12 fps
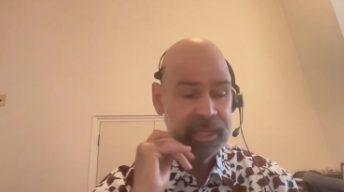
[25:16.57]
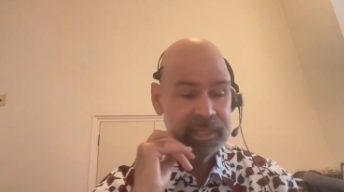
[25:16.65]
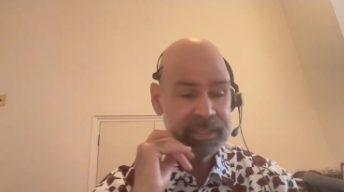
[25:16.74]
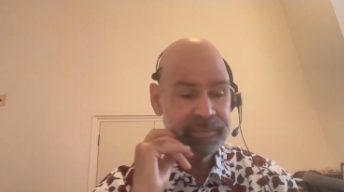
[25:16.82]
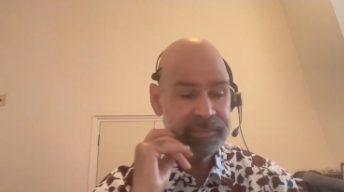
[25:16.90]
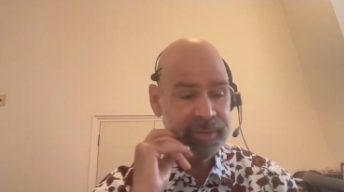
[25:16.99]

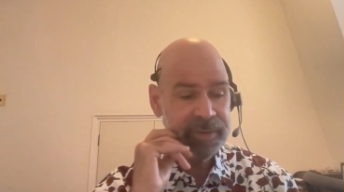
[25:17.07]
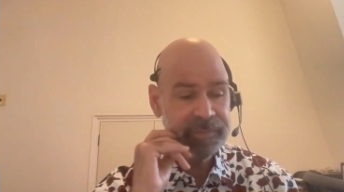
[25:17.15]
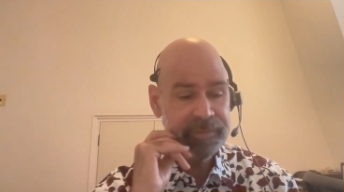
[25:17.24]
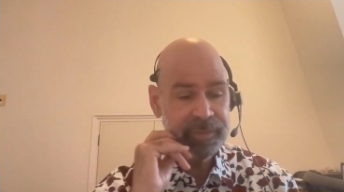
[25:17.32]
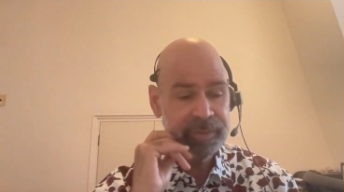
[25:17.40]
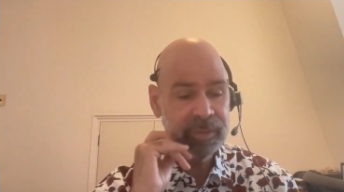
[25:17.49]
it's a very,
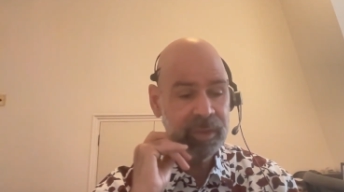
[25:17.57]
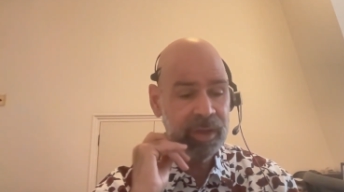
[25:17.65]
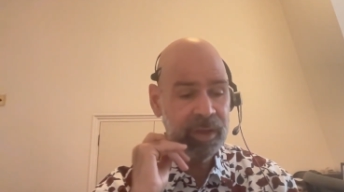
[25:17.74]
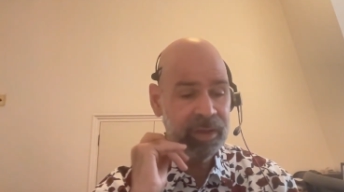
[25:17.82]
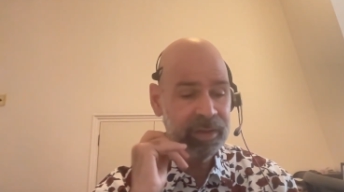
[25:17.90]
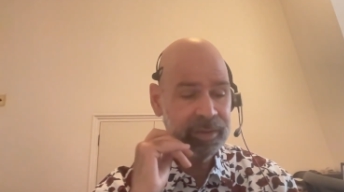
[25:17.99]
very
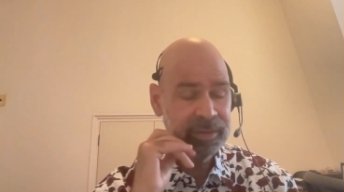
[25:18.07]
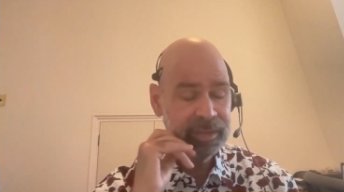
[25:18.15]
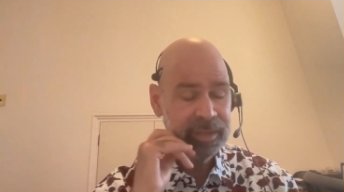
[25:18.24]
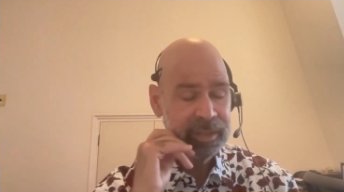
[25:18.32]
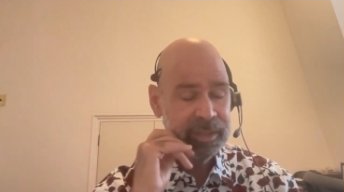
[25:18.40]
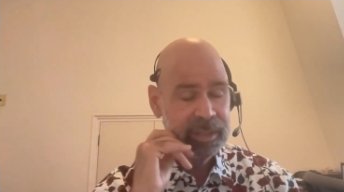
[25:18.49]
long,
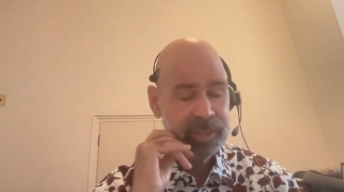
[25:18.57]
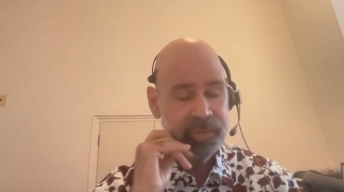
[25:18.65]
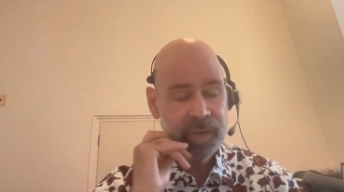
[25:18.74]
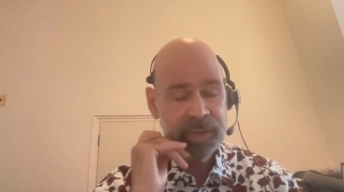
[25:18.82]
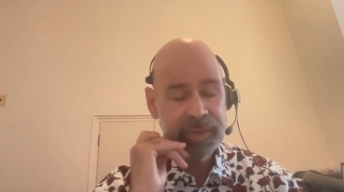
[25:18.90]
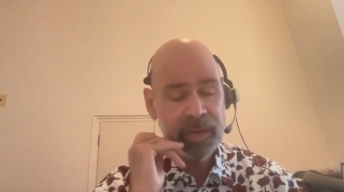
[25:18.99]

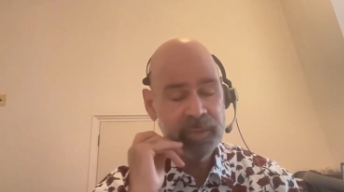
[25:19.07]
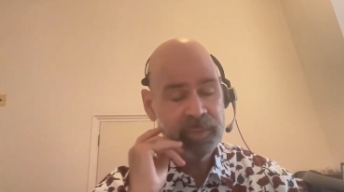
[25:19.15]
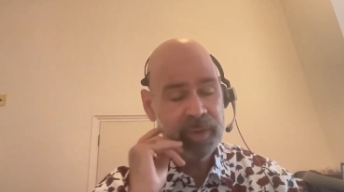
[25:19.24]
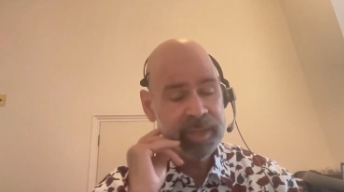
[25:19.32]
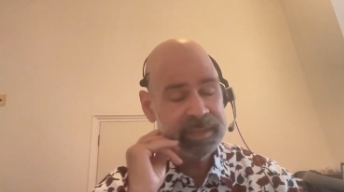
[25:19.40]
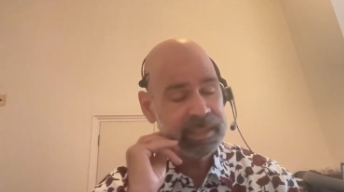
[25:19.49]
drawn out
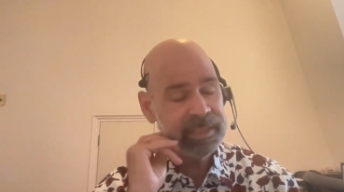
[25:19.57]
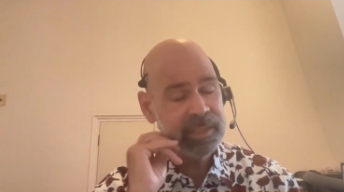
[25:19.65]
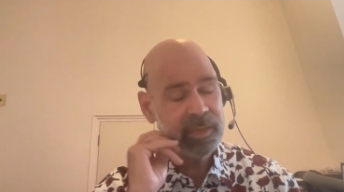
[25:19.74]
process.